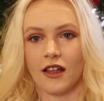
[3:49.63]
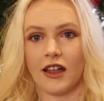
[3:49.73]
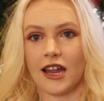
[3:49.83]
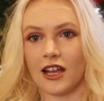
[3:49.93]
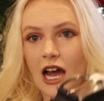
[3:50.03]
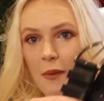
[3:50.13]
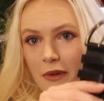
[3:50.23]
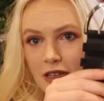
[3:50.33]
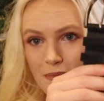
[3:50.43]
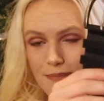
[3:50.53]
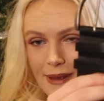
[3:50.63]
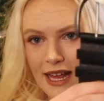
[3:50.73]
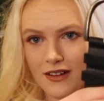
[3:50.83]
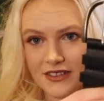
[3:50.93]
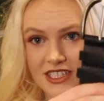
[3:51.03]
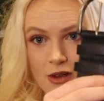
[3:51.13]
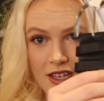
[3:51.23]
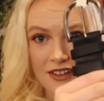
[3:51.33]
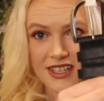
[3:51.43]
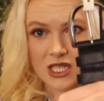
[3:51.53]
Got a couple of belts. So I
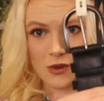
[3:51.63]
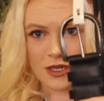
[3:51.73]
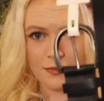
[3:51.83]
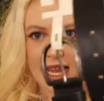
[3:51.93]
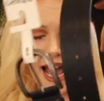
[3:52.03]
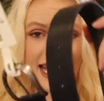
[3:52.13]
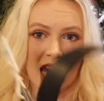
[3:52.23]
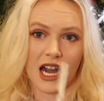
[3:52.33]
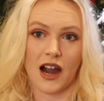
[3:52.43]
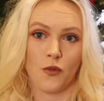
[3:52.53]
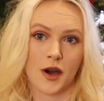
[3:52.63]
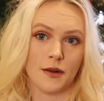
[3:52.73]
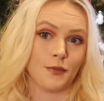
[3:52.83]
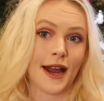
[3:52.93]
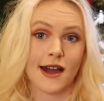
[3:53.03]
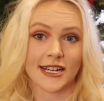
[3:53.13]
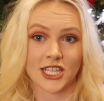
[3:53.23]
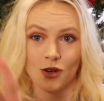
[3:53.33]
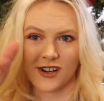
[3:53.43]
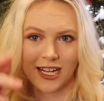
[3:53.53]
got this one in black. I have one in brown.
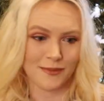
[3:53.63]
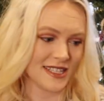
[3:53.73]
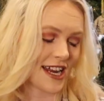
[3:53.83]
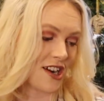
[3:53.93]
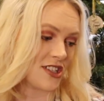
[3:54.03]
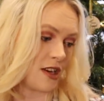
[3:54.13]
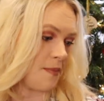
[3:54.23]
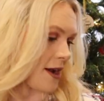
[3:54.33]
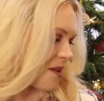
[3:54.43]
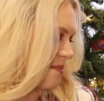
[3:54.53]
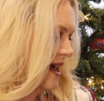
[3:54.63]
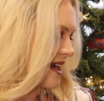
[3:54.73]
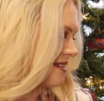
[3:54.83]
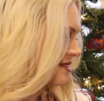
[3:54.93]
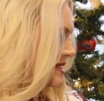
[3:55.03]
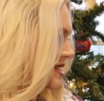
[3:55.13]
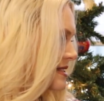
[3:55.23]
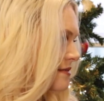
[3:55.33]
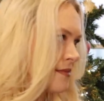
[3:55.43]
It's already upstairs on a pair of pants.